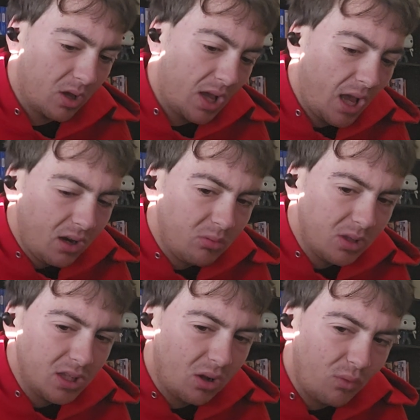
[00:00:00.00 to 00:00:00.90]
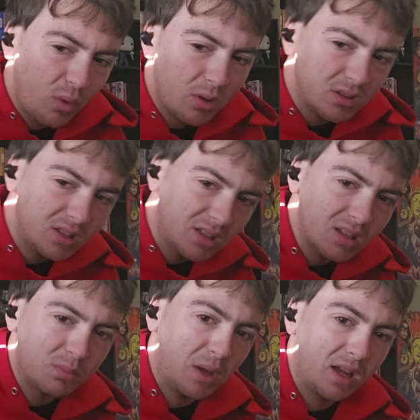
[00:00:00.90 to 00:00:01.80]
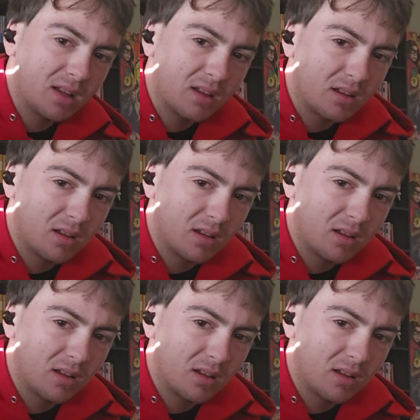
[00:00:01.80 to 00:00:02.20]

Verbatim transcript: I don't really know if I want these kids back,